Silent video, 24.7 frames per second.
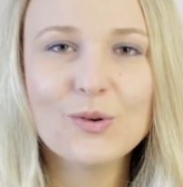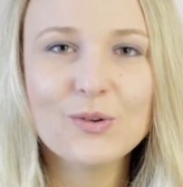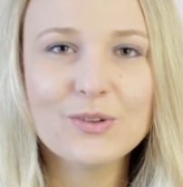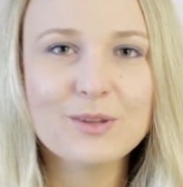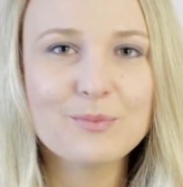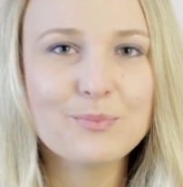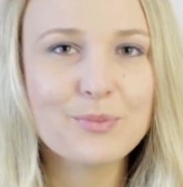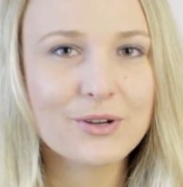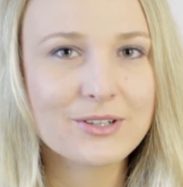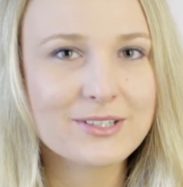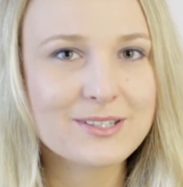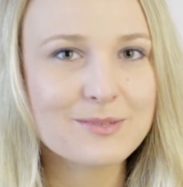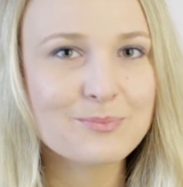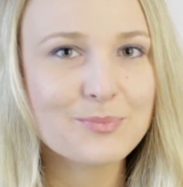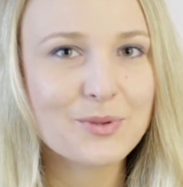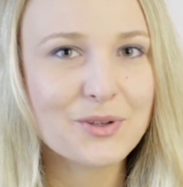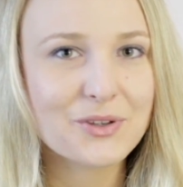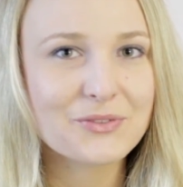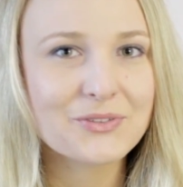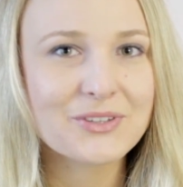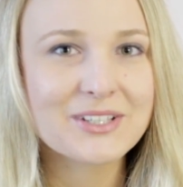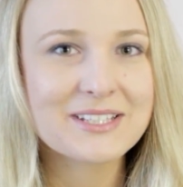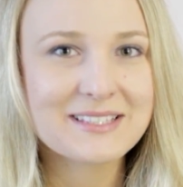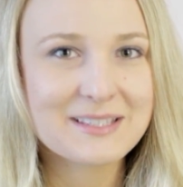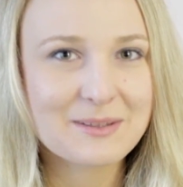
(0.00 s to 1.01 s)
or the present
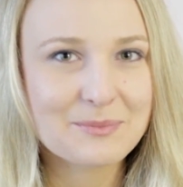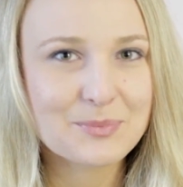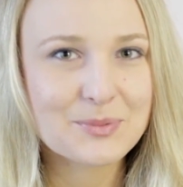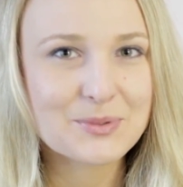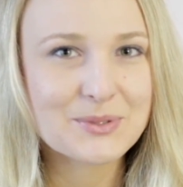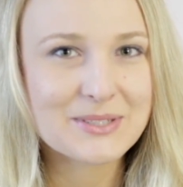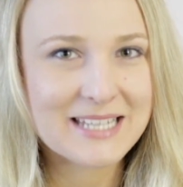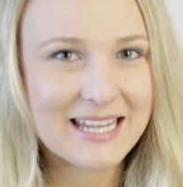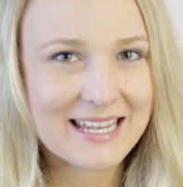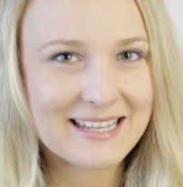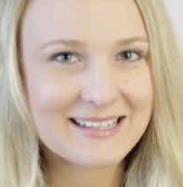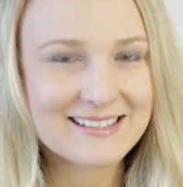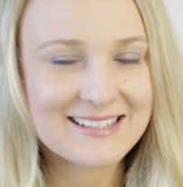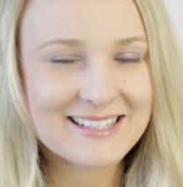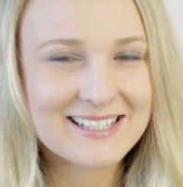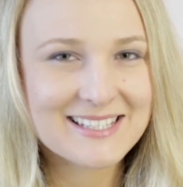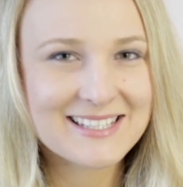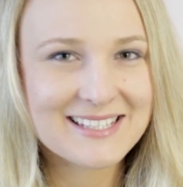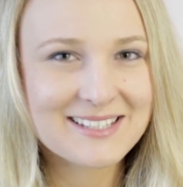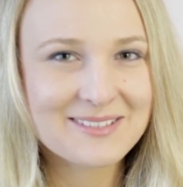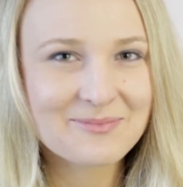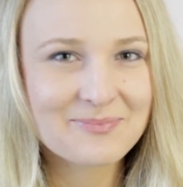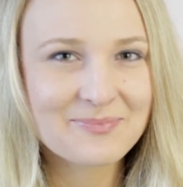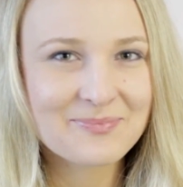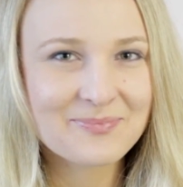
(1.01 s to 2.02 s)
perfect simple tense.